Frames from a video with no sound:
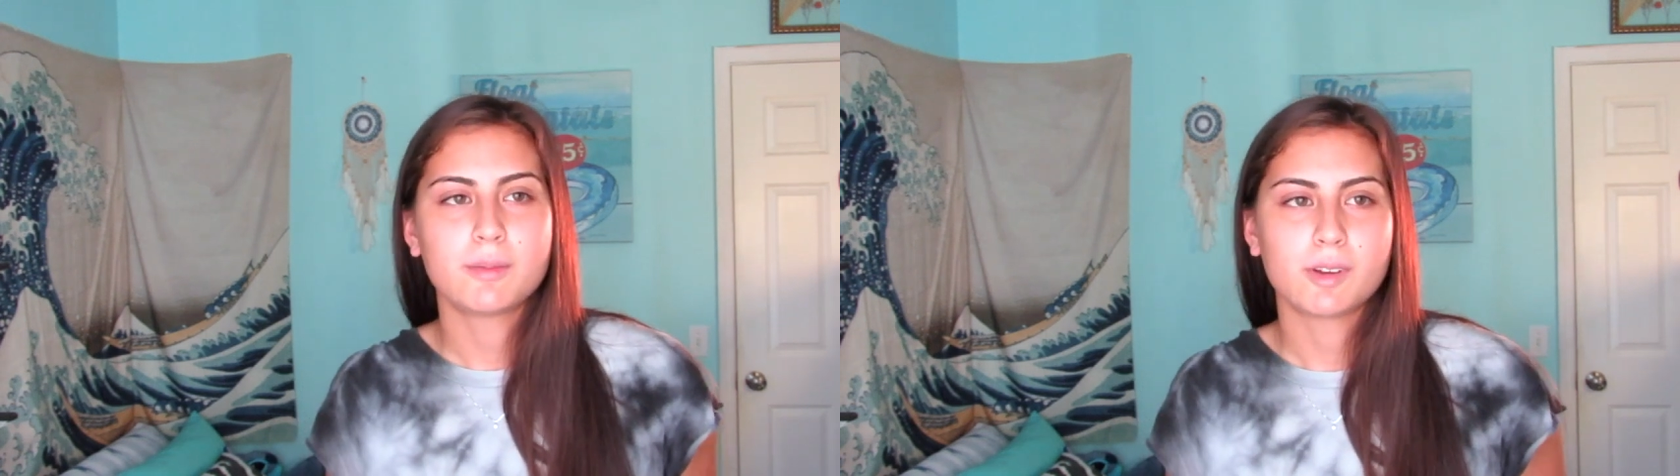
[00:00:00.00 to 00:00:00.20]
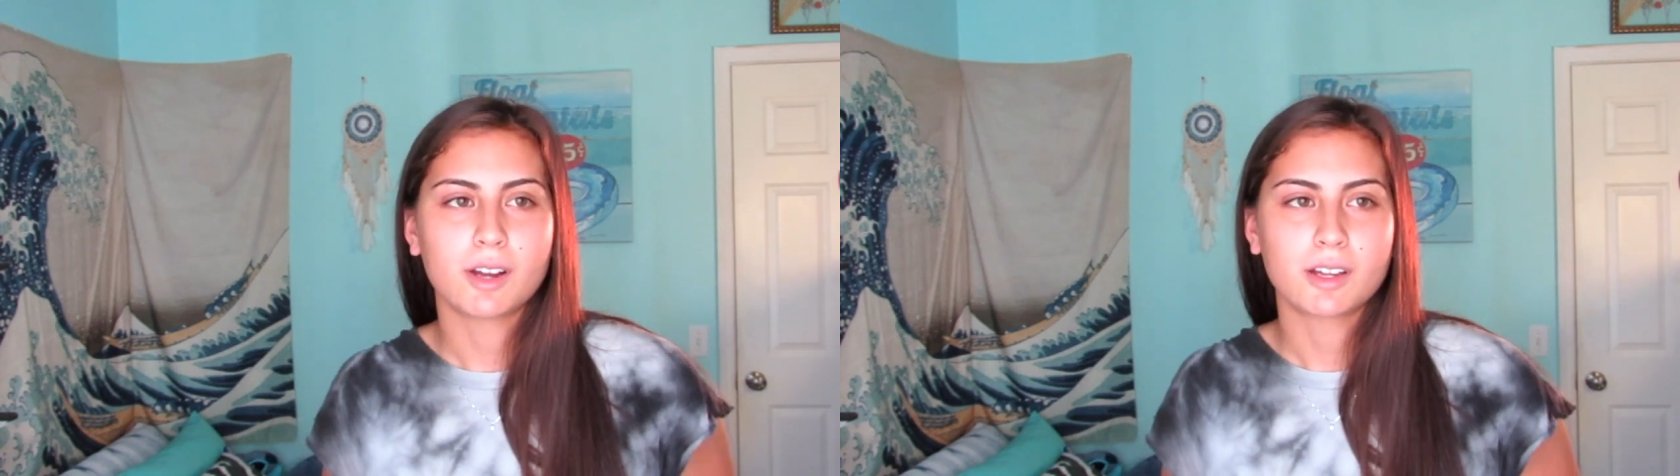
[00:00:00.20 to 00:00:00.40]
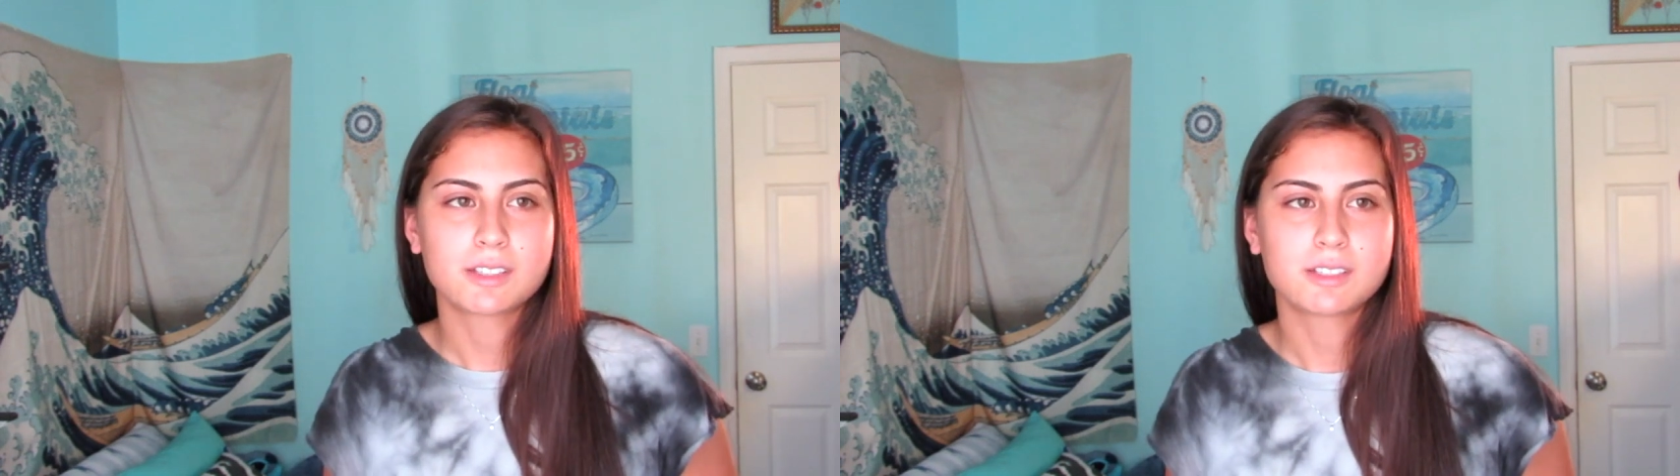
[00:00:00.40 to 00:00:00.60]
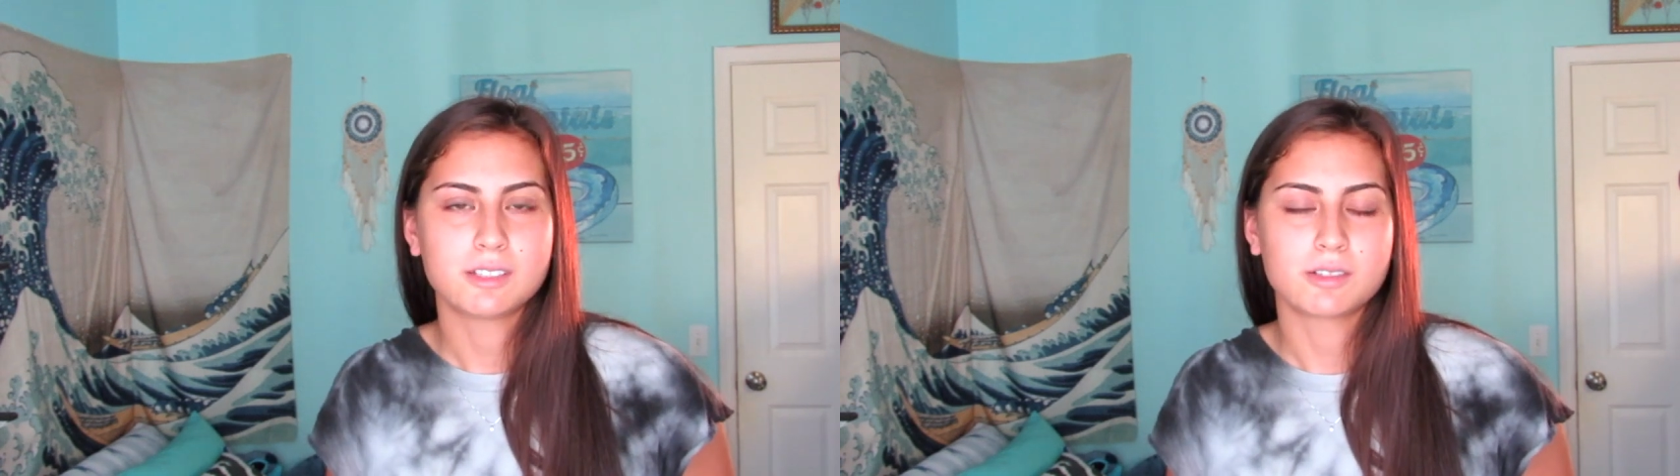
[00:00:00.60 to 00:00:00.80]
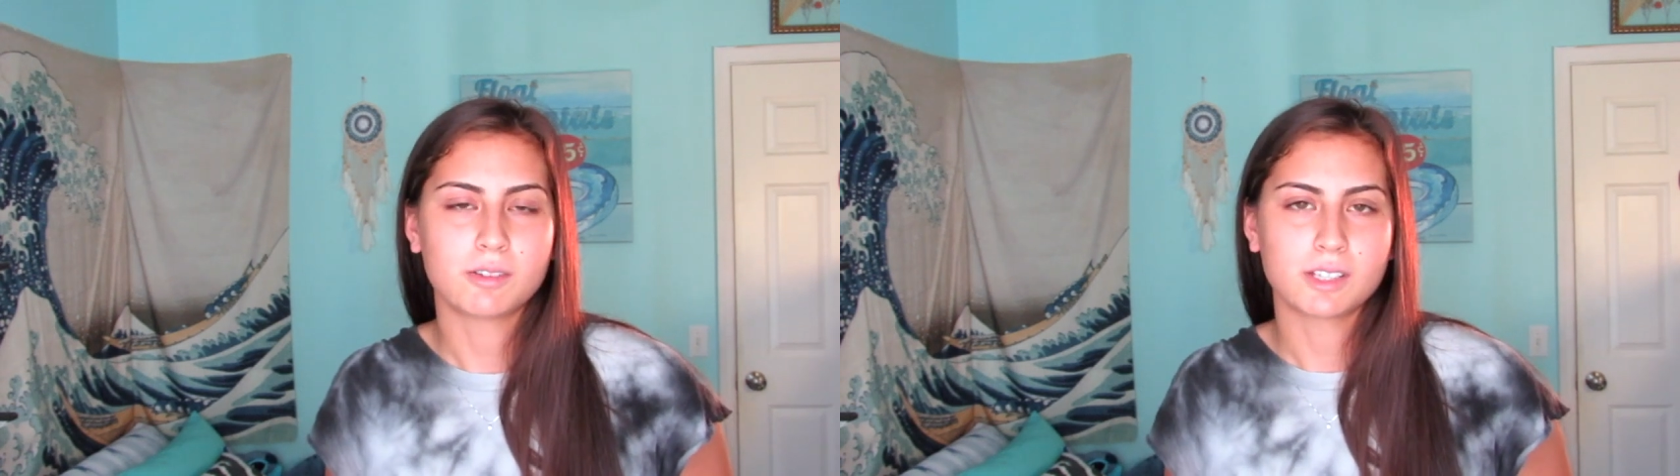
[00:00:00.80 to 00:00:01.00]
WRX
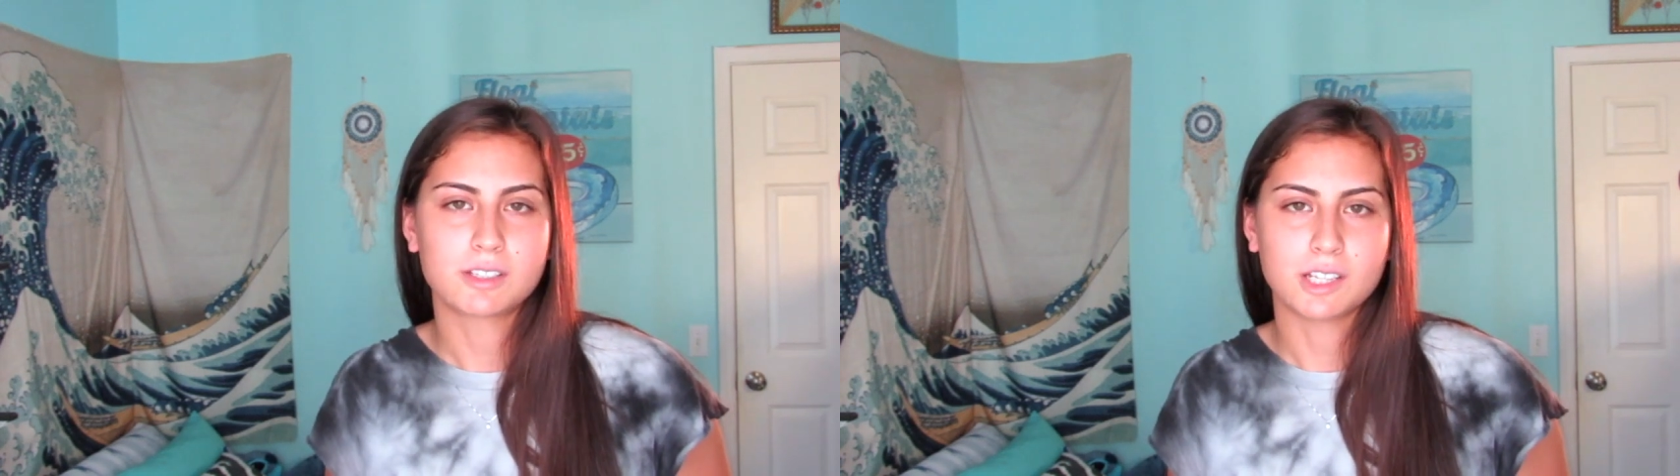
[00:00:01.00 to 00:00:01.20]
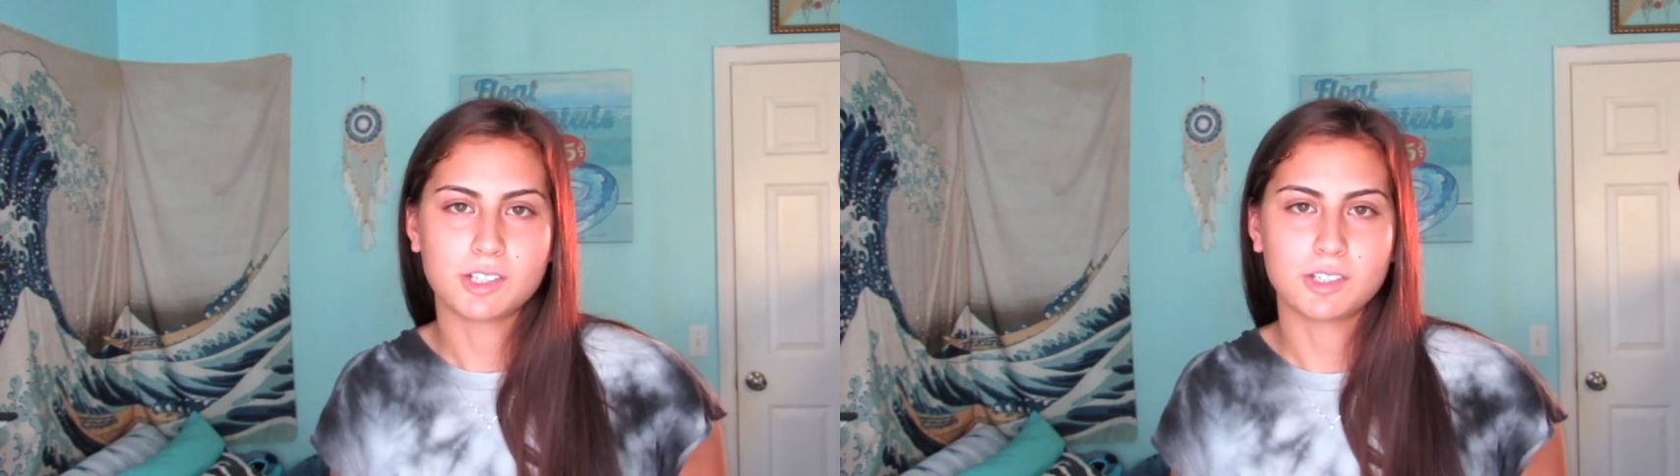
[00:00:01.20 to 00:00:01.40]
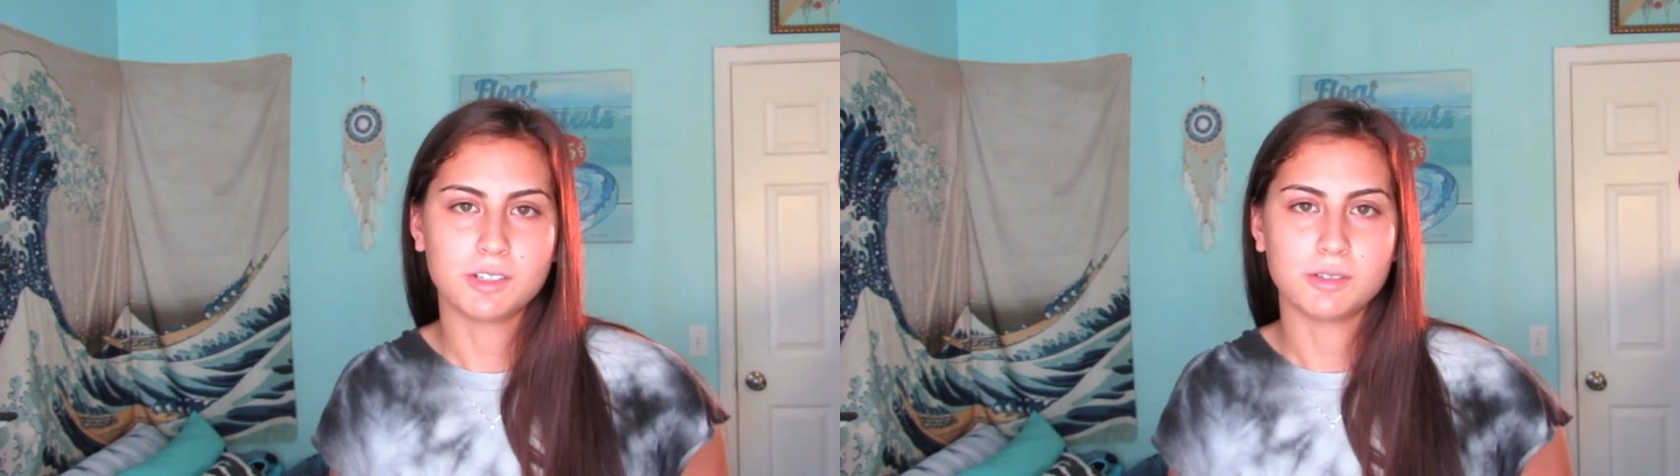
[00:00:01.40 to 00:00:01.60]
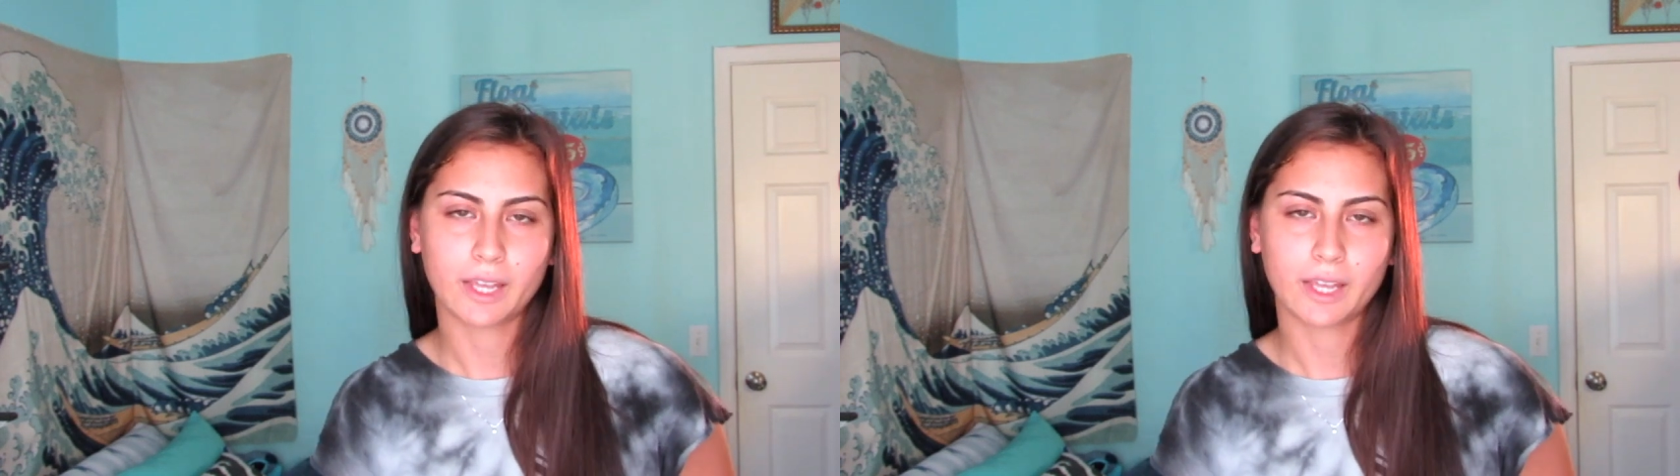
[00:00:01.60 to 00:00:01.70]
is going stage two.